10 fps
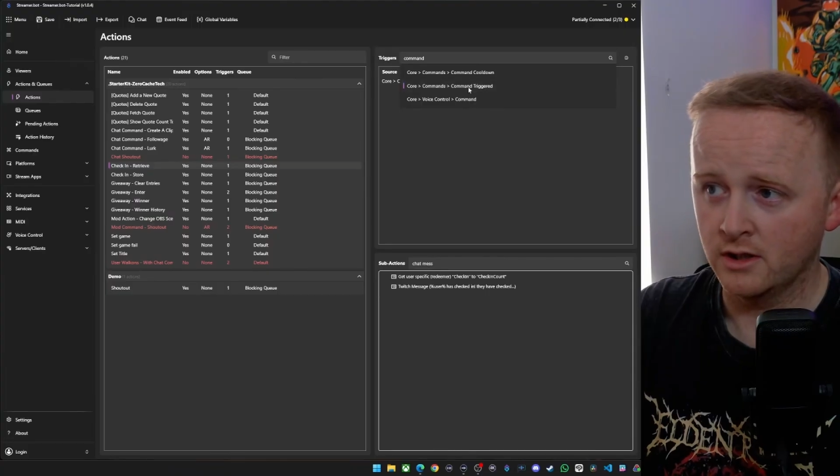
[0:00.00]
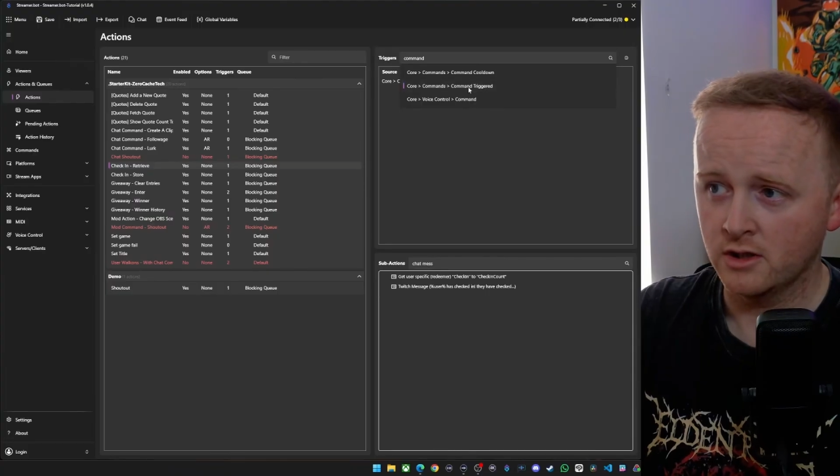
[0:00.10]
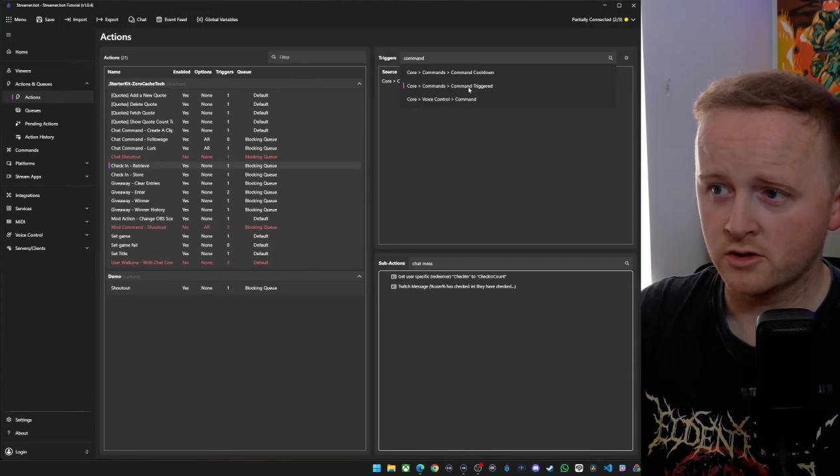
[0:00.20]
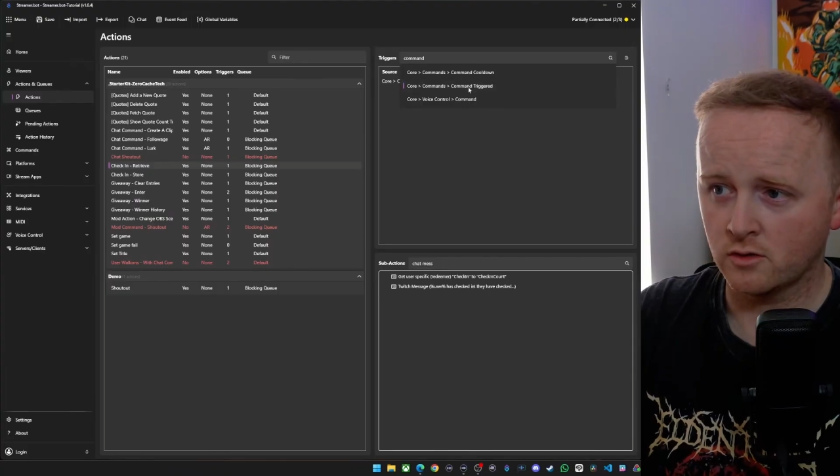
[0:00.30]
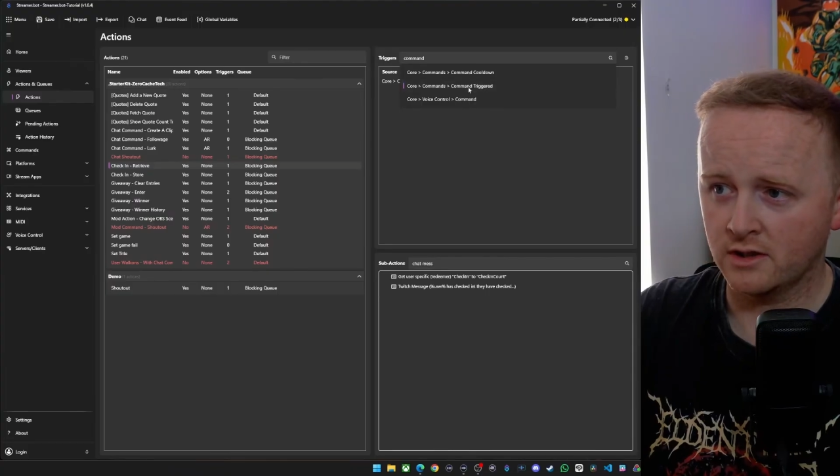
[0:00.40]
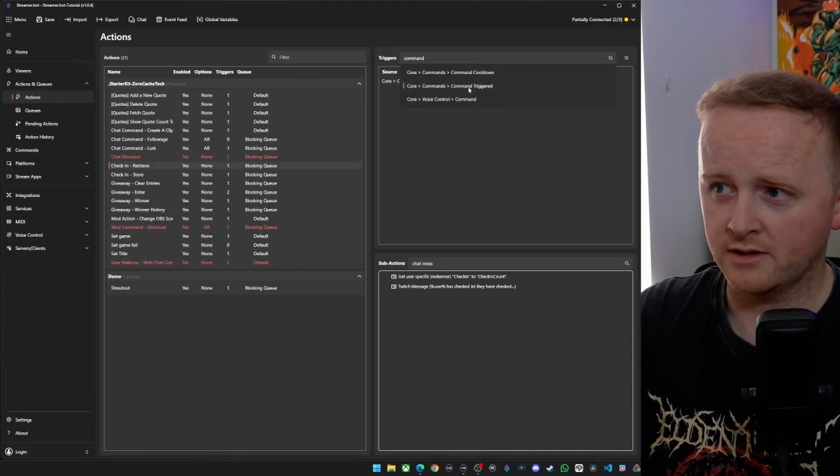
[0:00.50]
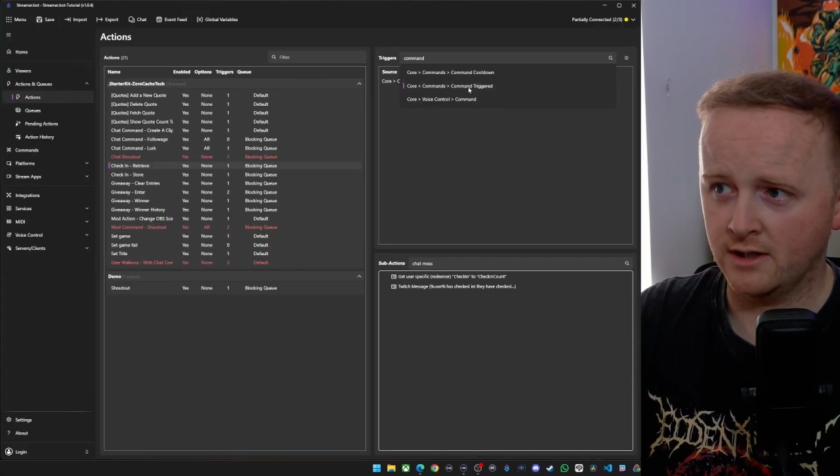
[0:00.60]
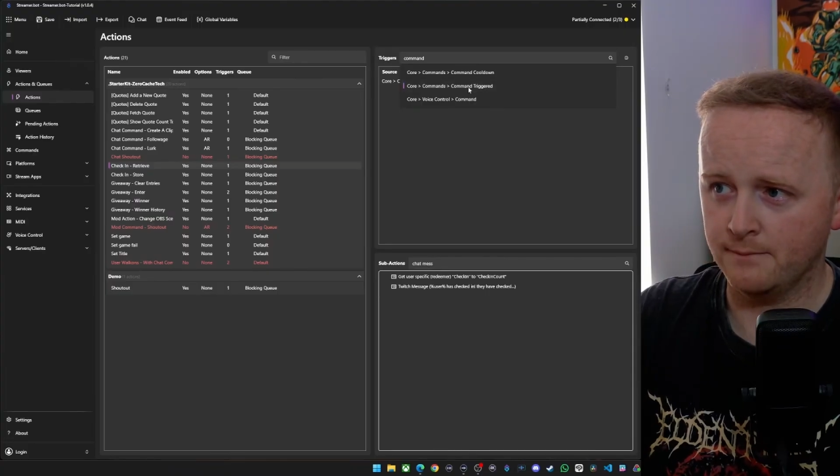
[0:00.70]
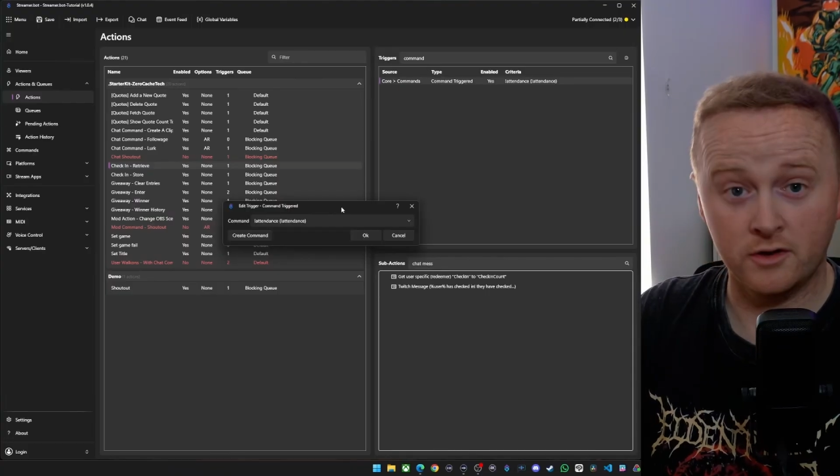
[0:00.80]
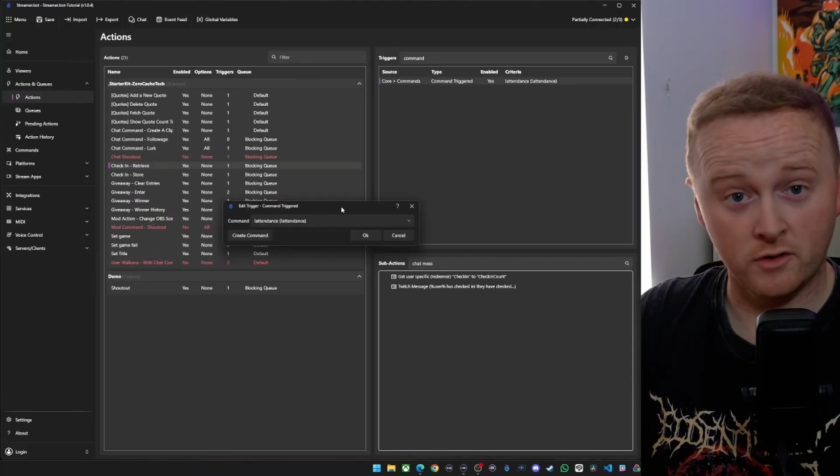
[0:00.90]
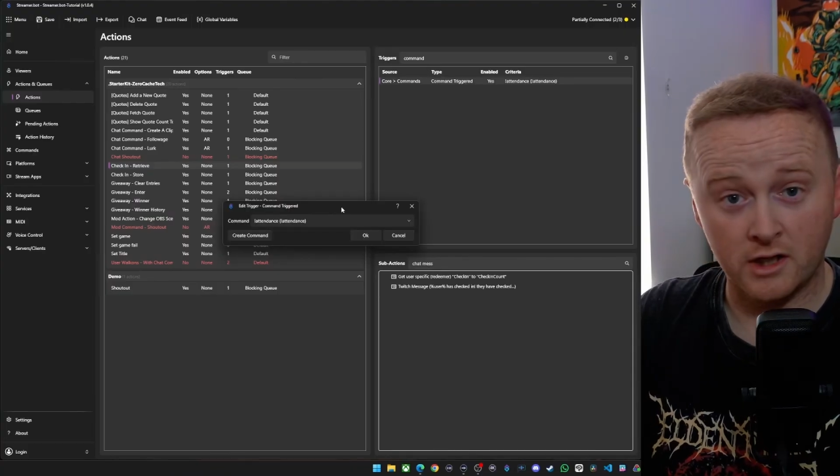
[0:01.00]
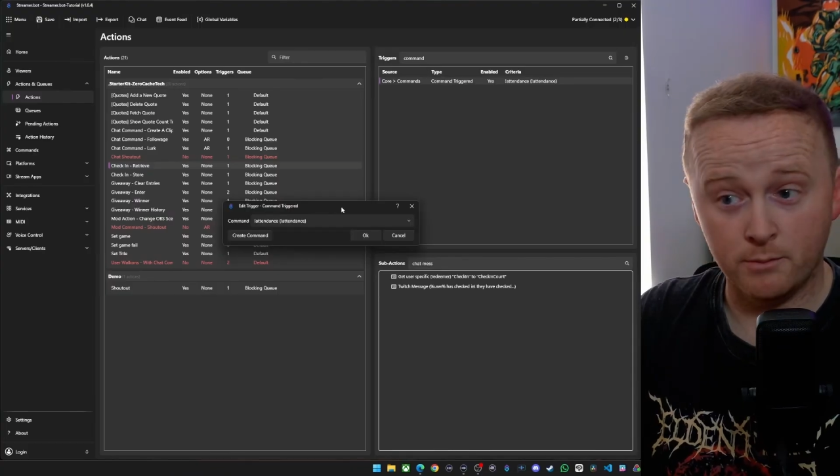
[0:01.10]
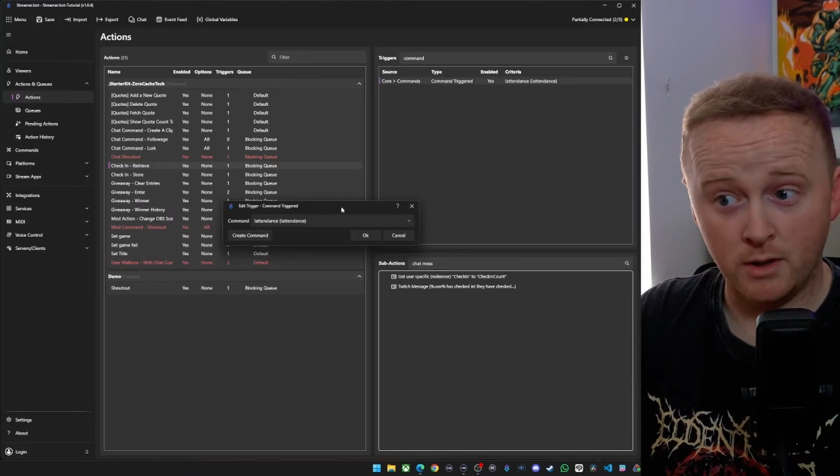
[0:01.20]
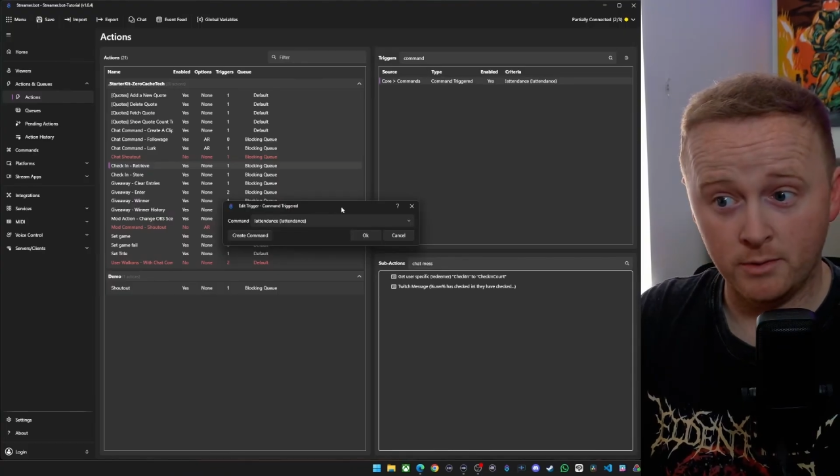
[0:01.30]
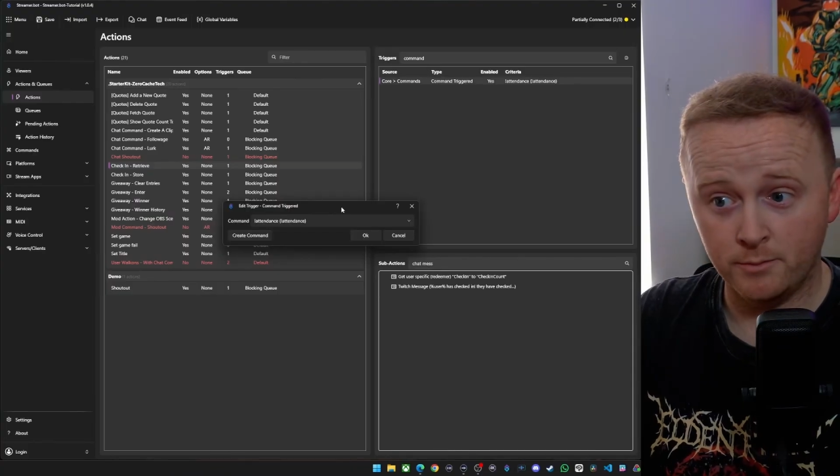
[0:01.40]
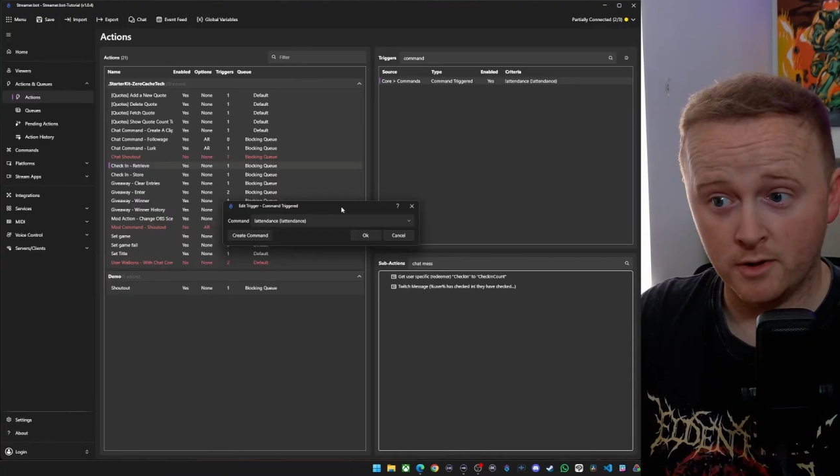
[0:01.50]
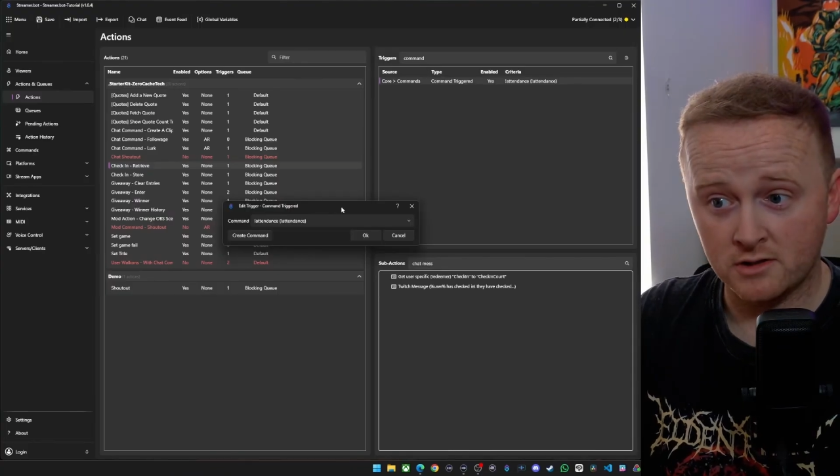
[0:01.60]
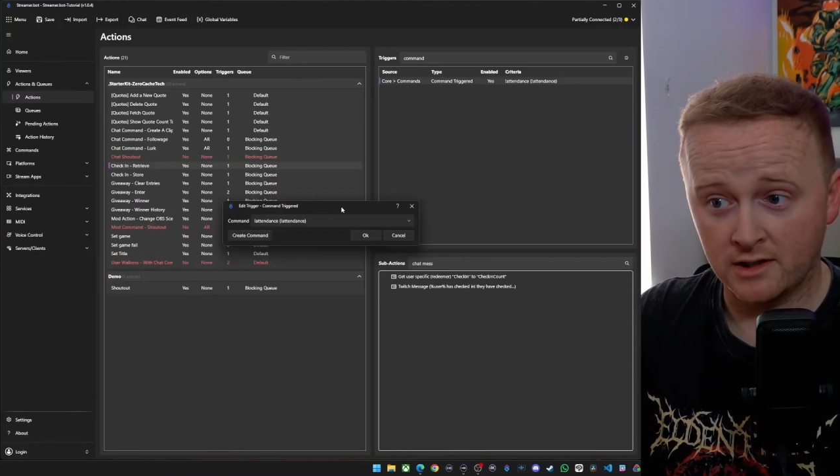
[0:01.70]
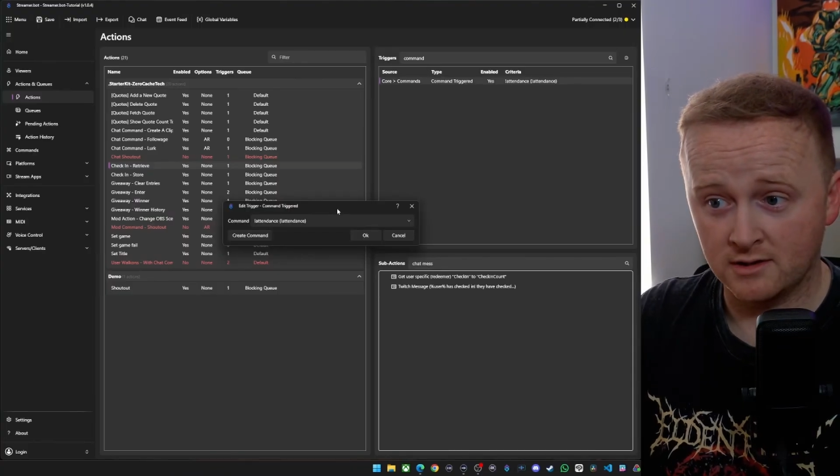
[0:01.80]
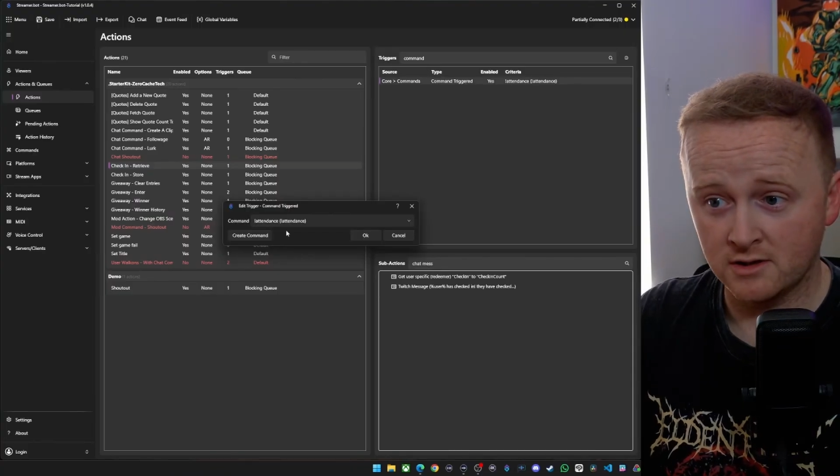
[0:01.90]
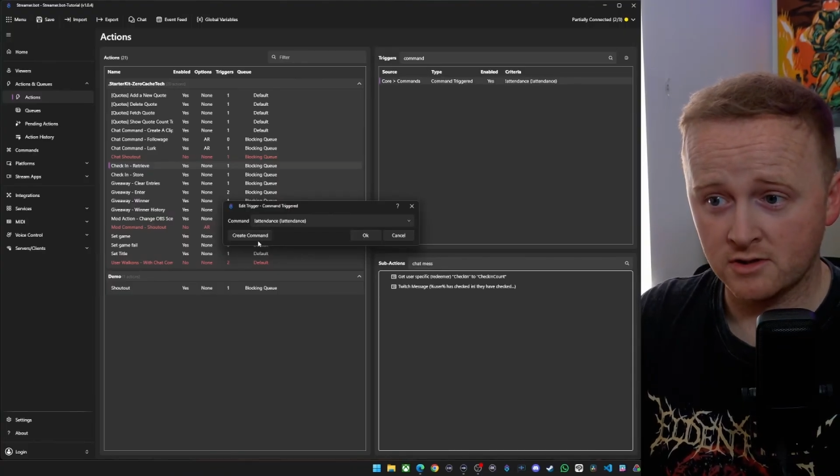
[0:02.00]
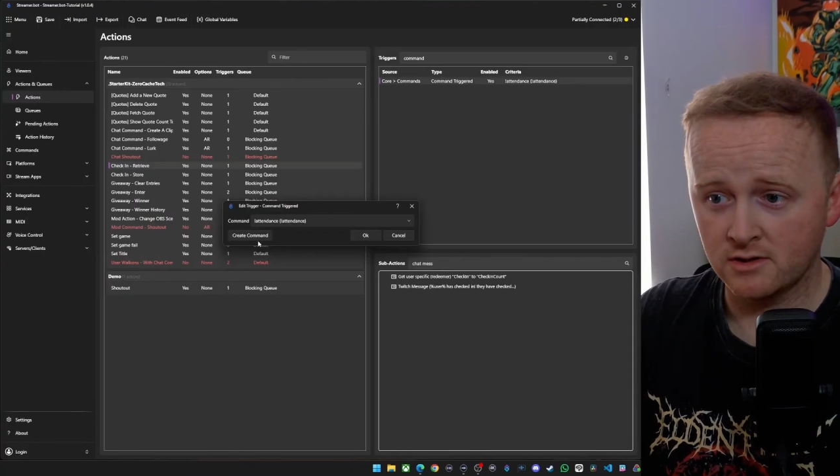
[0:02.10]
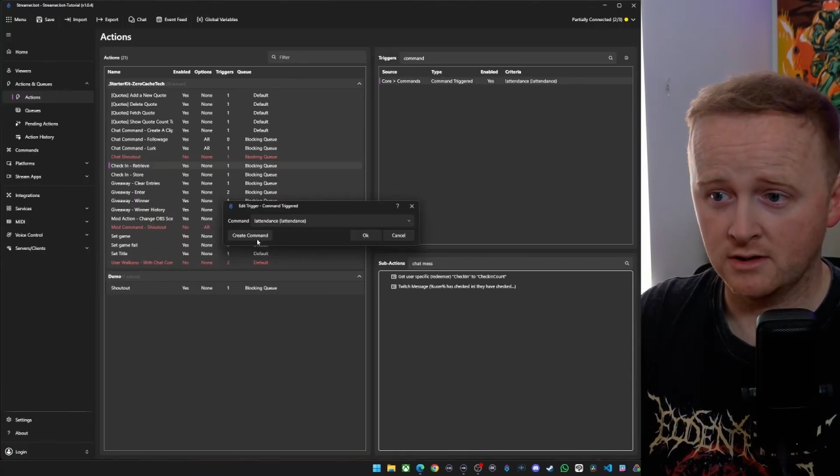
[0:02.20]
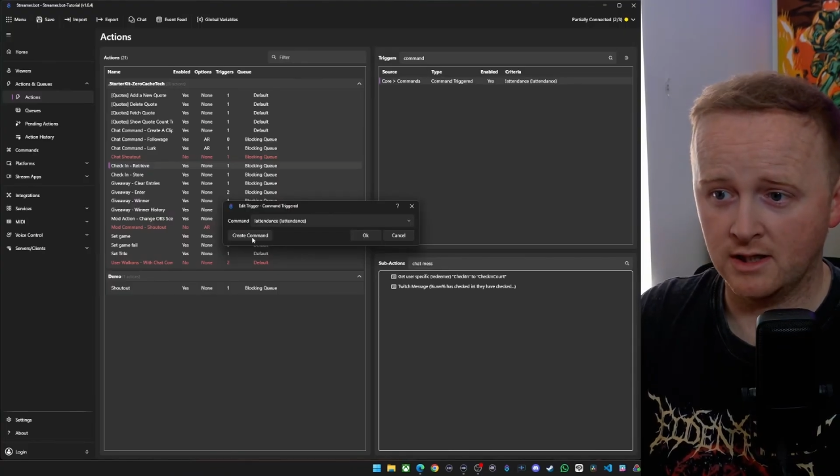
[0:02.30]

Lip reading: So click that, and you'll get a pop-up box like this.